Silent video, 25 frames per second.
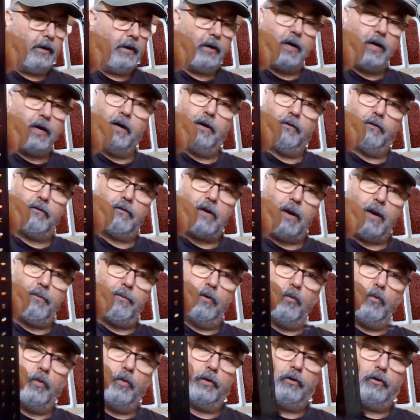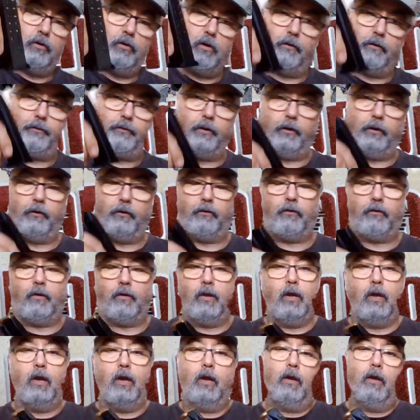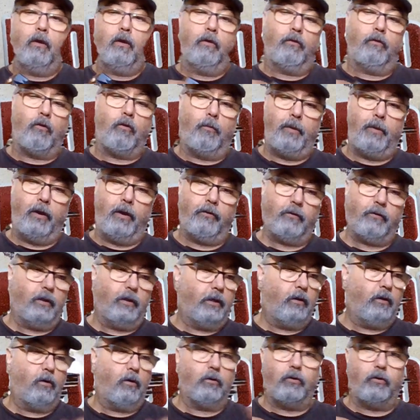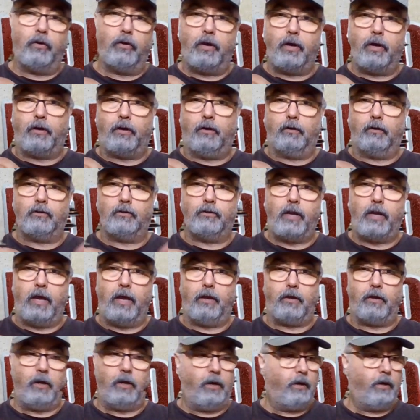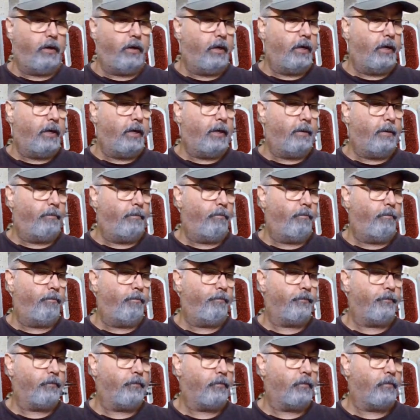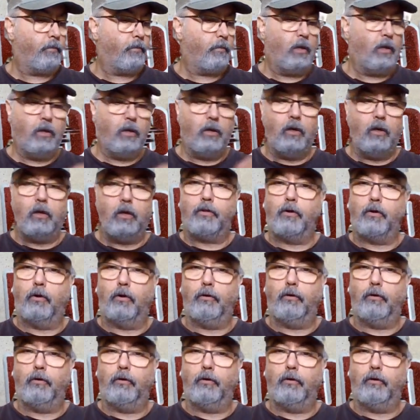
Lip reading: is coming with two of these. So basically altogether it's taking 36